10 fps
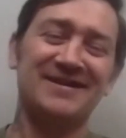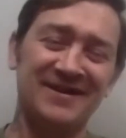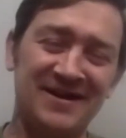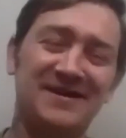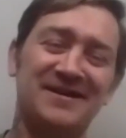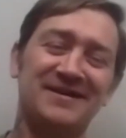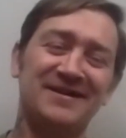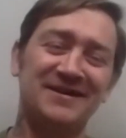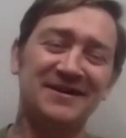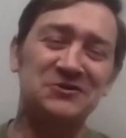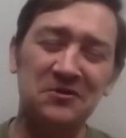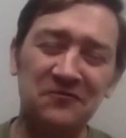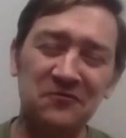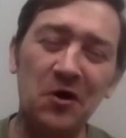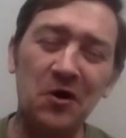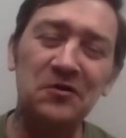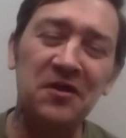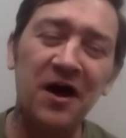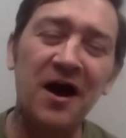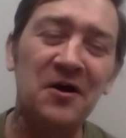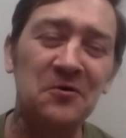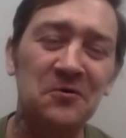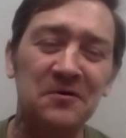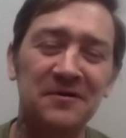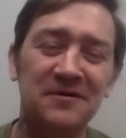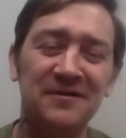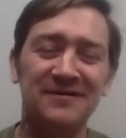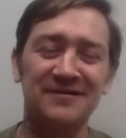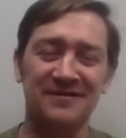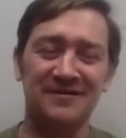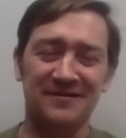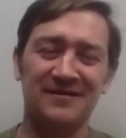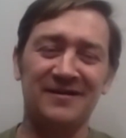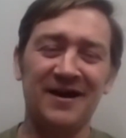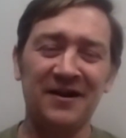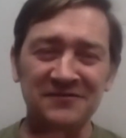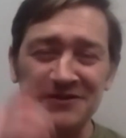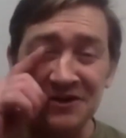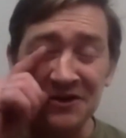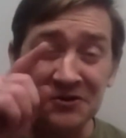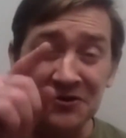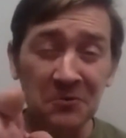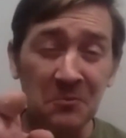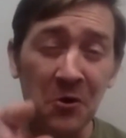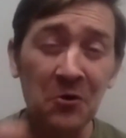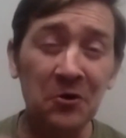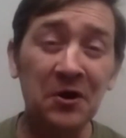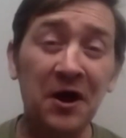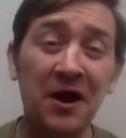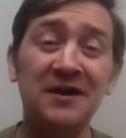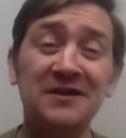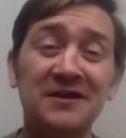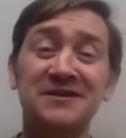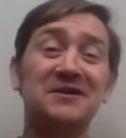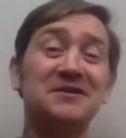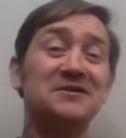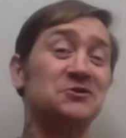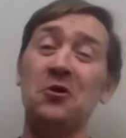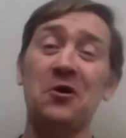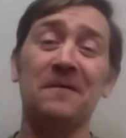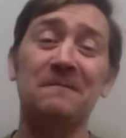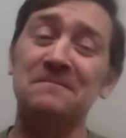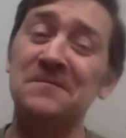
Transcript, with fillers: Yeah, that's so cool. that out. Uh, and I've seen it done in my own eyes. So uh, okay.